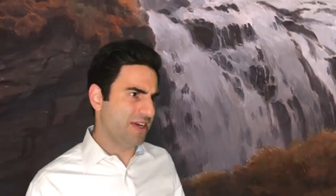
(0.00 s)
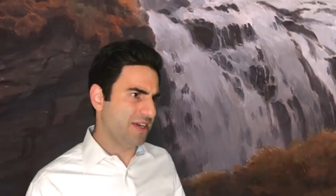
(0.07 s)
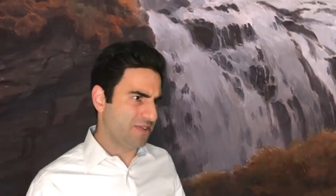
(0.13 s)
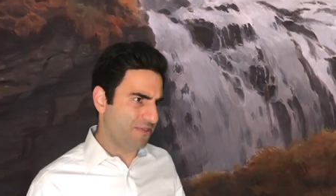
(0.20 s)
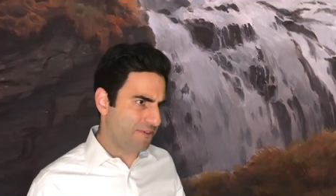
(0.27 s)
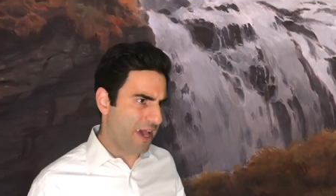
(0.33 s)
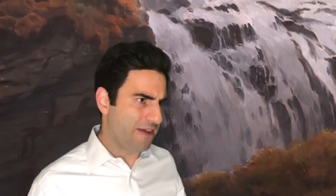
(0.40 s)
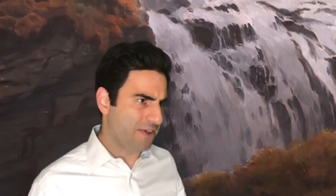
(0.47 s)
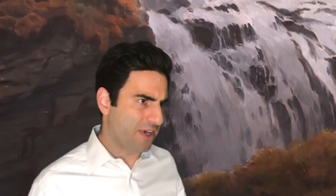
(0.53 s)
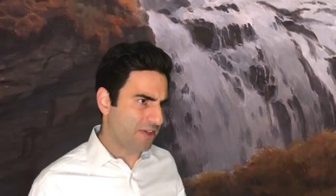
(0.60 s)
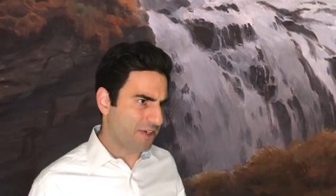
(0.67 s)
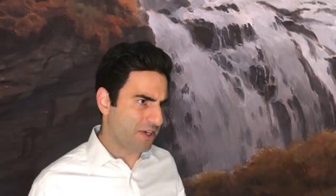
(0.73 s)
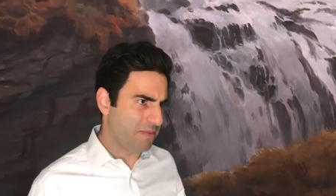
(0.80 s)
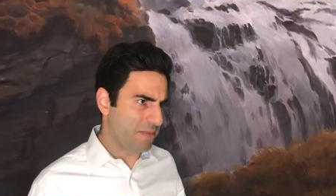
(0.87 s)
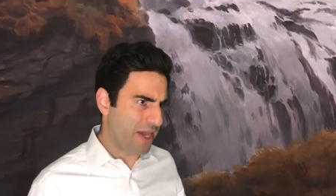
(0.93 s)
that as a
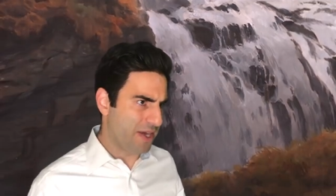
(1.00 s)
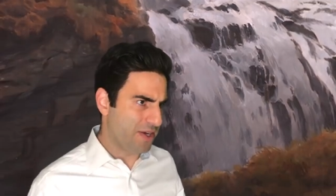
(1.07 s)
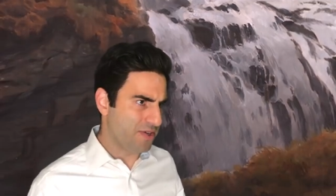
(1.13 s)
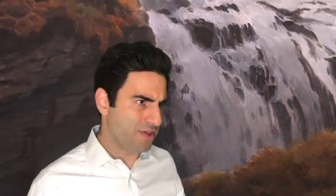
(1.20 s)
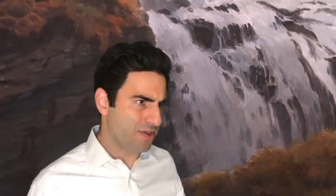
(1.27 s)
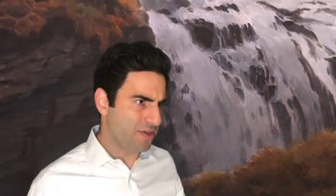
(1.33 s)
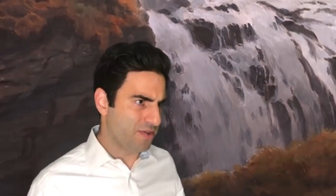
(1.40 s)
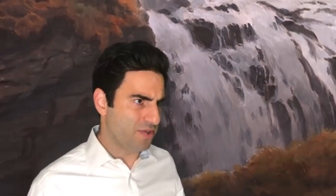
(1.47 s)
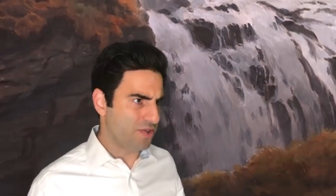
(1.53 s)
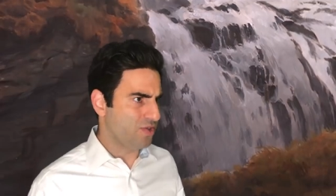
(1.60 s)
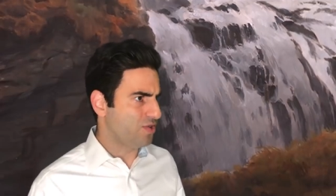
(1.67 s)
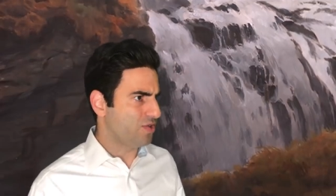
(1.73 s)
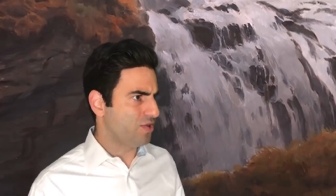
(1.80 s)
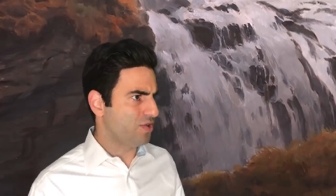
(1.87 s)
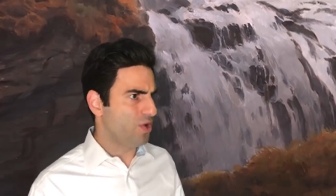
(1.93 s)
five-color commander,
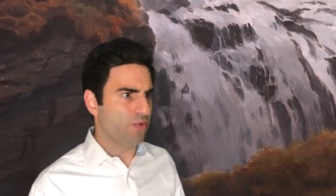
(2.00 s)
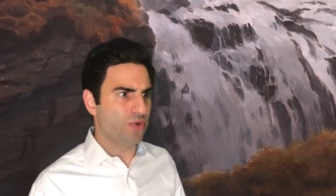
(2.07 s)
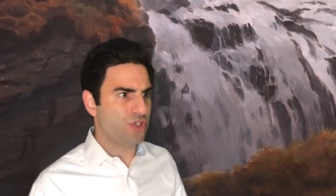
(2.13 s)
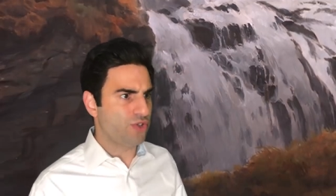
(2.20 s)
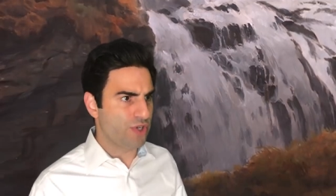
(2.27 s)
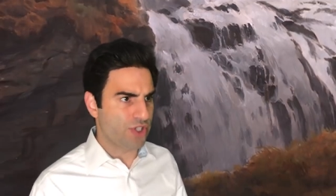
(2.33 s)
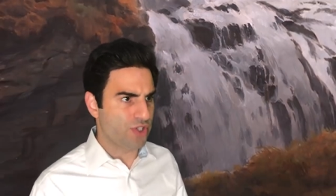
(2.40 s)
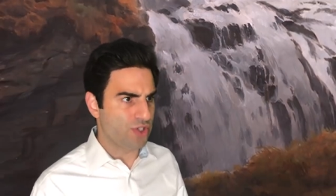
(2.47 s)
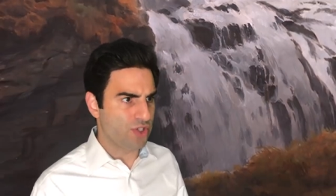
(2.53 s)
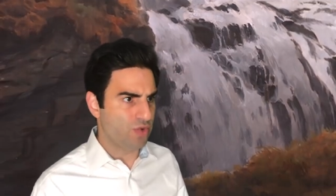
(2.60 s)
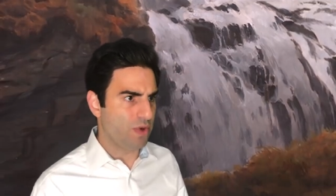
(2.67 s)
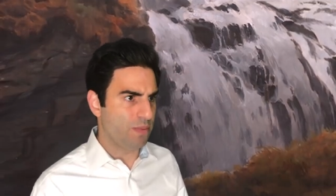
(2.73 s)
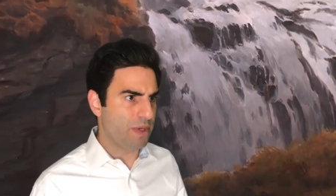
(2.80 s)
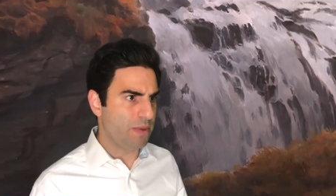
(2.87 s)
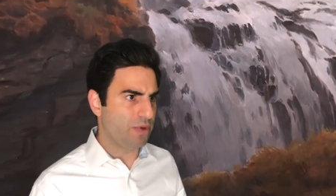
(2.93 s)
there's no restrictions to
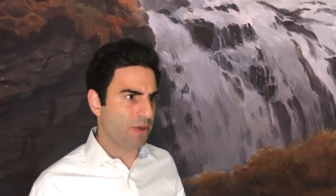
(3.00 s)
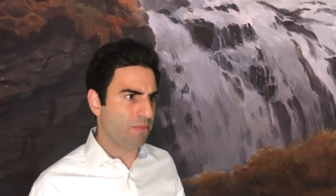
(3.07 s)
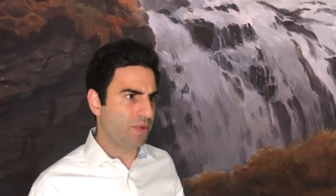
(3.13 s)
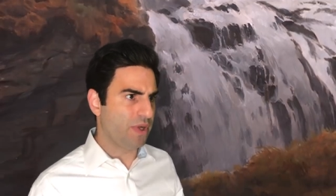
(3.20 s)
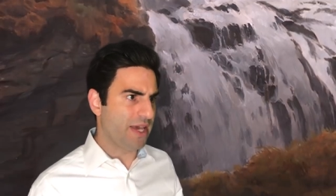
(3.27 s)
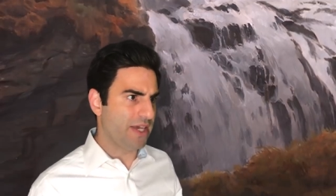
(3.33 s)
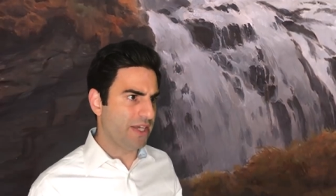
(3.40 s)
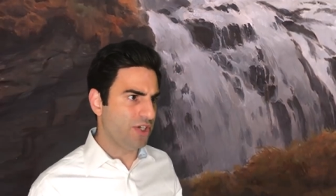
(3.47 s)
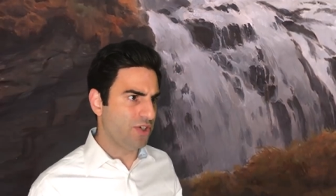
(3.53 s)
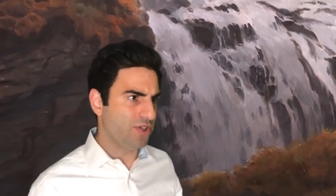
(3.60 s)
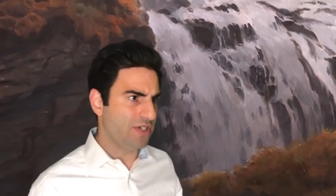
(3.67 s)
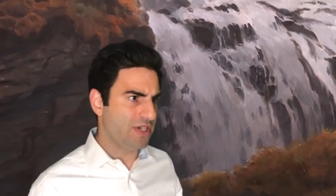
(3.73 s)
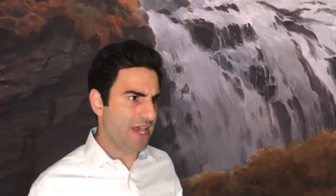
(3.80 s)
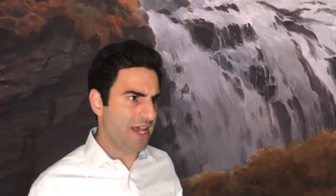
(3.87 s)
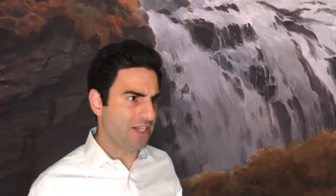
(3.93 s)
what people can play in your
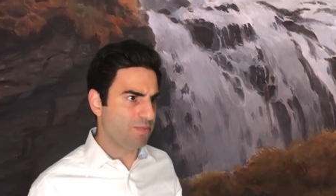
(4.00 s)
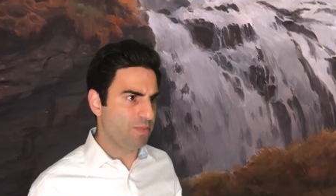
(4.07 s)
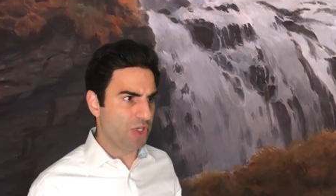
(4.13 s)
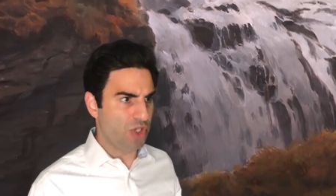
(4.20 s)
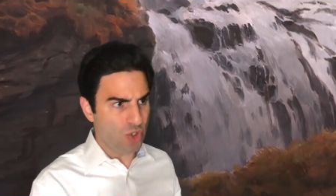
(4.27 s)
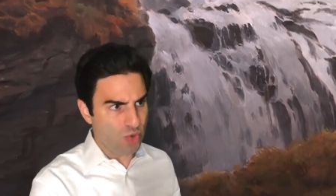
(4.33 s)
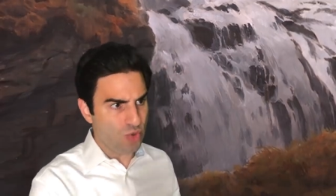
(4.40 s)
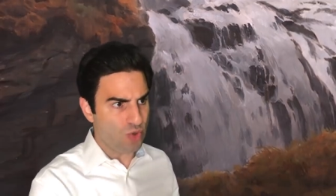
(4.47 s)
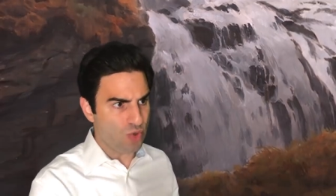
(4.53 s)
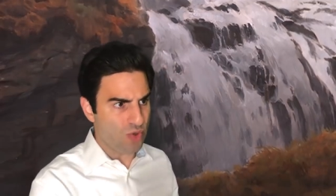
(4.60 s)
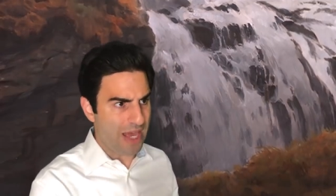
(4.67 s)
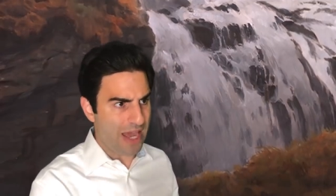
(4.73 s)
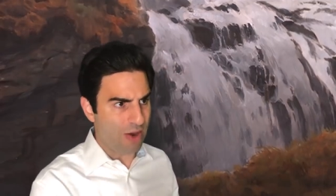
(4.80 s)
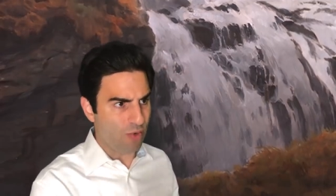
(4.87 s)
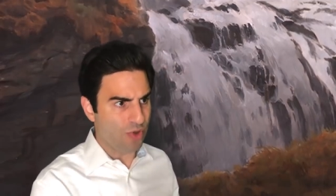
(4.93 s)
decks, but you do
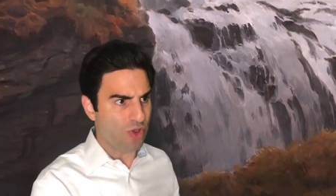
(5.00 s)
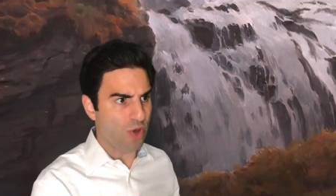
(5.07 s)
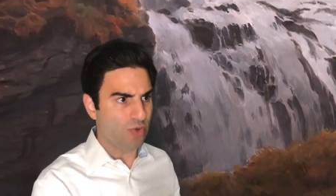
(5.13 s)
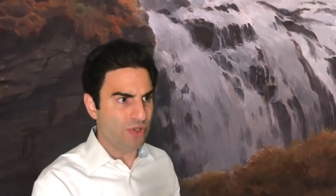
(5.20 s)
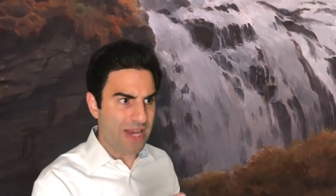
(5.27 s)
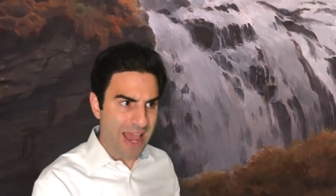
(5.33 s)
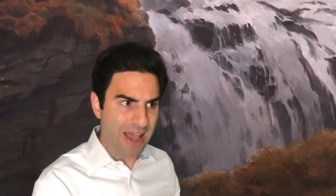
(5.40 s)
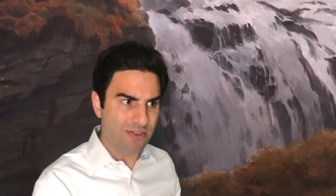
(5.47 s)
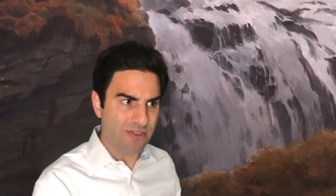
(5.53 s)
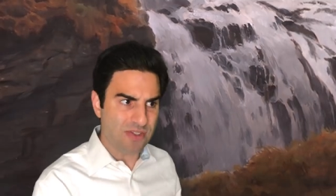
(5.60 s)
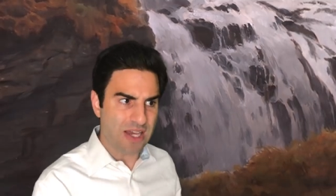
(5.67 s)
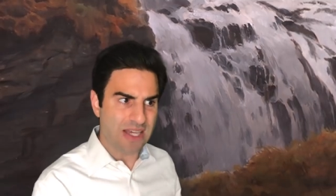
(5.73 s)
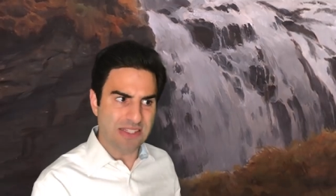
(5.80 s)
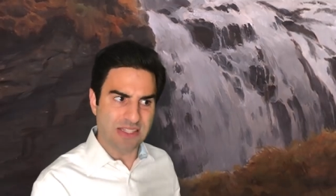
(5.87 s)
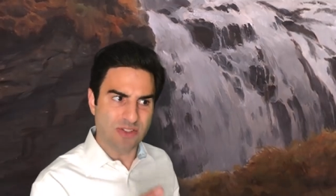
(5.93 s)
that with no
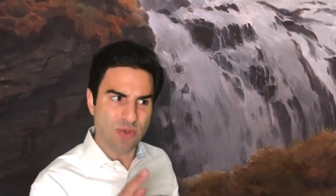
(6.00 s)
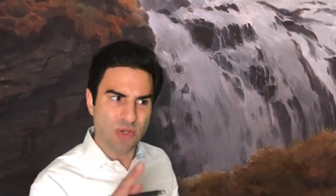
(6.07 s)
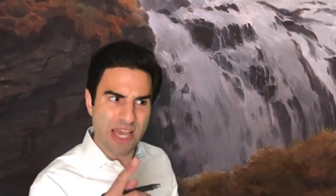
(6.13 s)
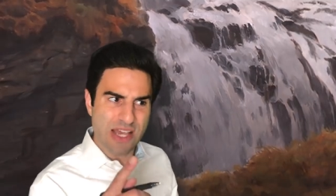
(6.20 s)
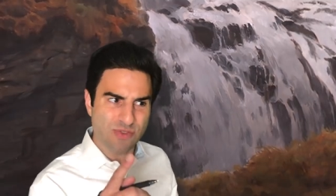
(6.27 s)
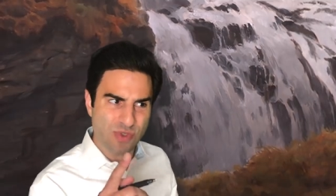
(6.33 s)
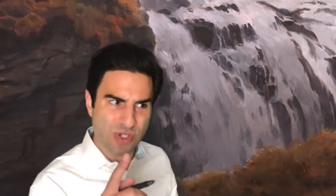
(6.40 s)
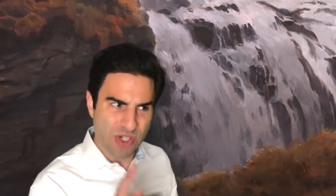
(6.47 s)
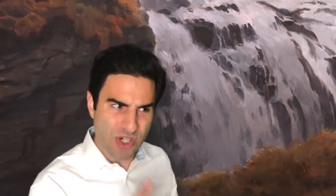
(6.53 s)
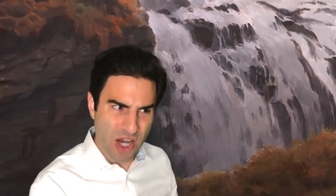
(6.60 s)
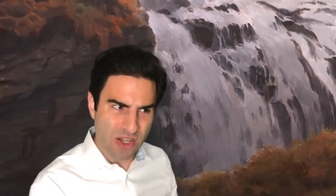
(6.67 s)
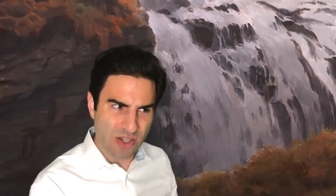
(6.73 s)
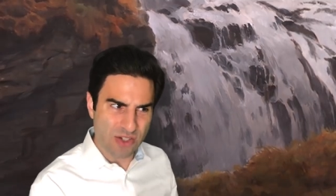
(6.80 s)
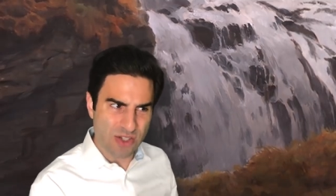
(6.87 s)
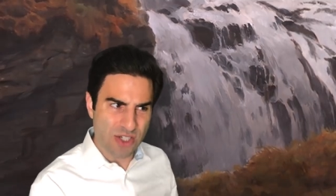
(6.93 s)
downside since you cast for
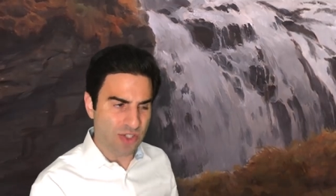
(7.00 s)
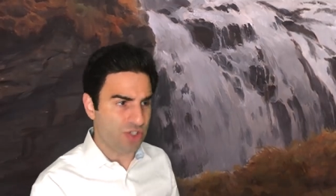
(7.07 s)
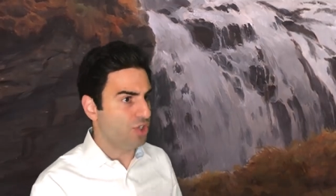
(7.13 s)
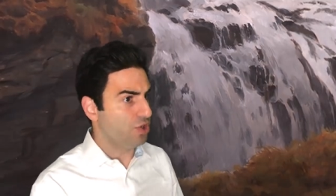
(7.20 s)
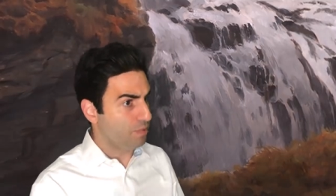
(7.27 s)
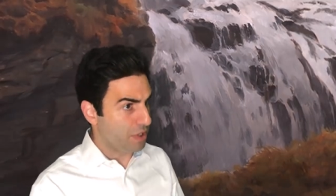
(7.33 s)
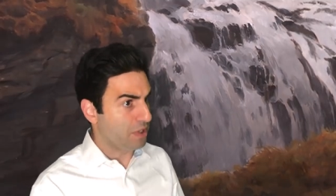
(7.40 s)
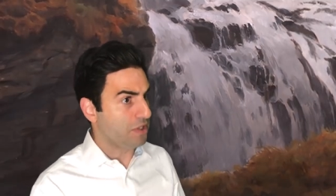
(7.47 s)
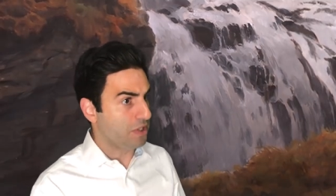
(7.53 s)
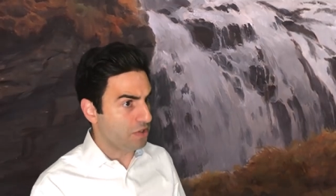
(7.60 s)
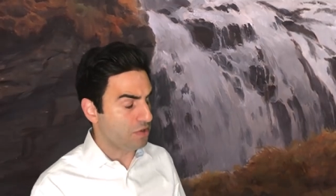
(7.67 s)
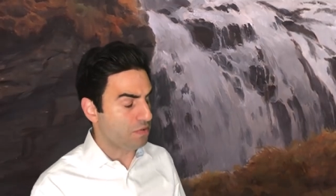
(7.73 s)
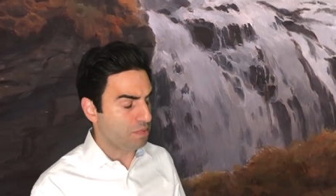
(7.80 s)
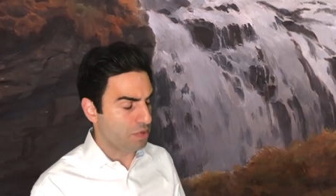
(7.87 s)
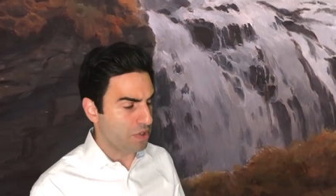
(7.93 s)
colorless and your
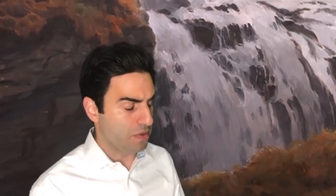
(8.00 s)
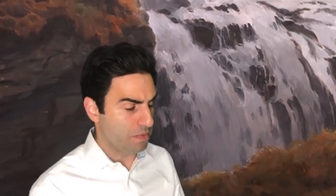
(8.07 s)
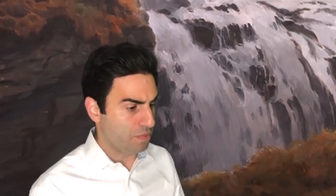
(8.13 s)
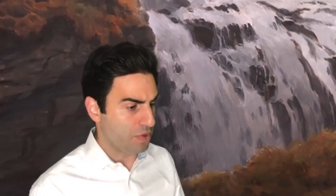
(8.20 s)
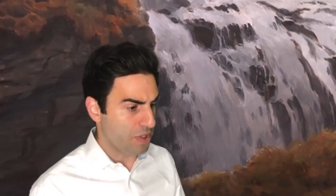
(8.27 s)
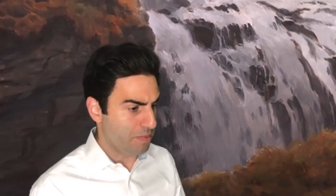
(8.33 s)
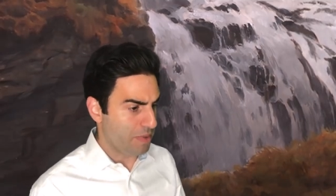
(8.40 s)
abilities are pretty